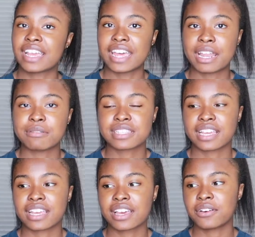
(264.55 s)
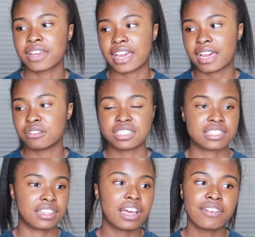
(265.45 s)
And I was like, okay, I was
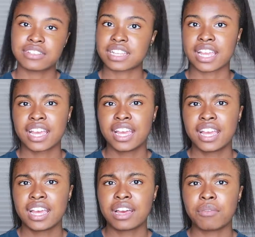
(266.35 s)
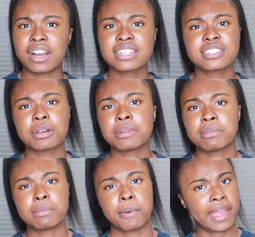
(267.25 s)
just in love. I was like, why are so many
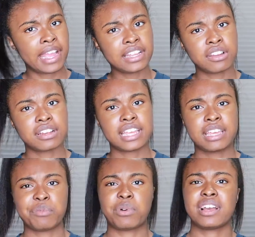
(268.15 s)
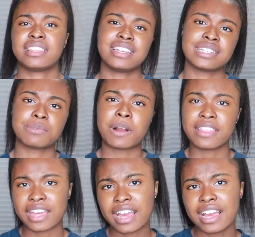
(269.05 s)
people hating on him? Why this,
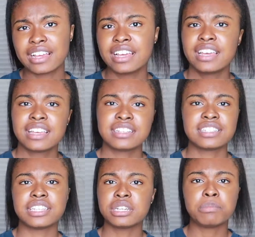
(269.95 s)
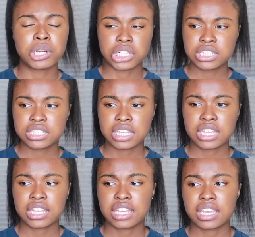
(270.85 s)
why that? He's a good
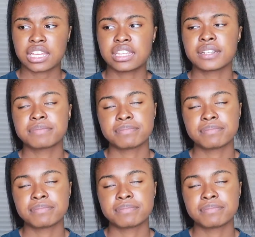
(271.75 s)
person.